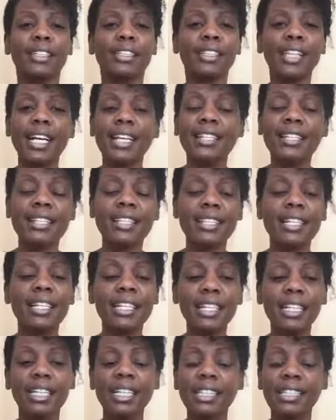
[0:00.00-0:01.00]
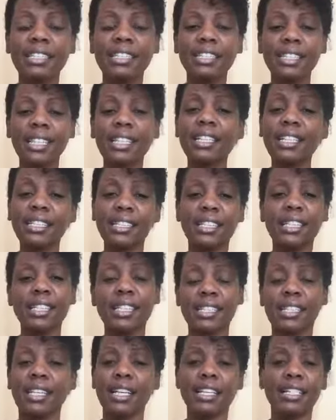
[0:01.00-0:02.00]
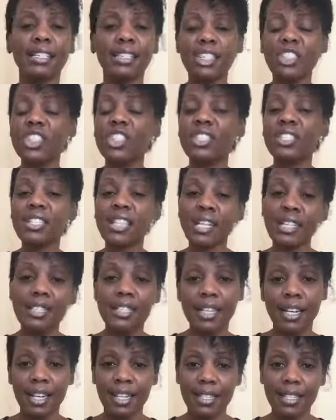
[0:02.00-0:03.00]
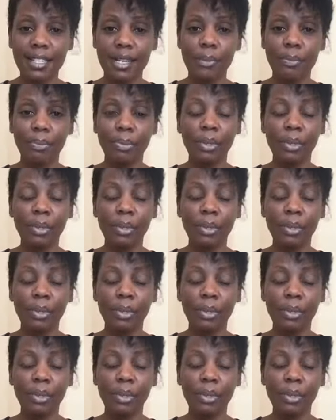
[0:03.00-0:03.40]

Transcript: just silly silly silly, silly just senseless